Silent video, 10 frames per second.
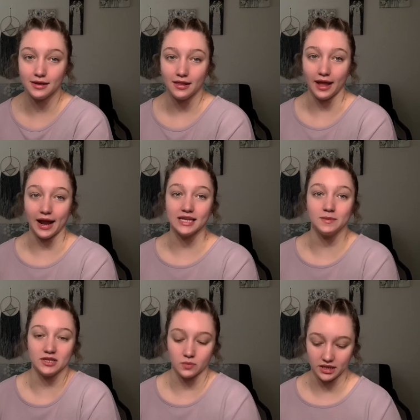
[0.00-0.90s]
like I
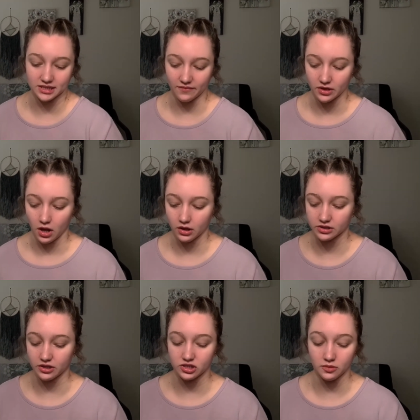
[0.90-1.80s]
spent $27,
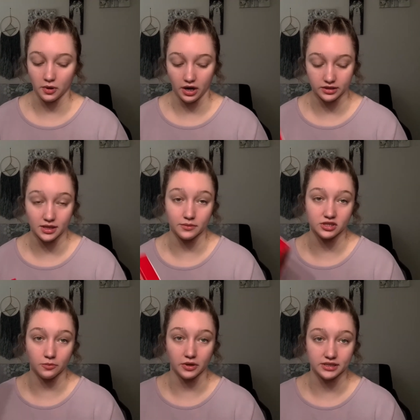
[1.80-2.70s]
and the two products I was
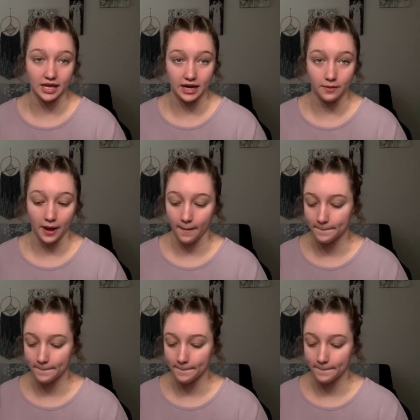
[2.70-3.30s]
super excited about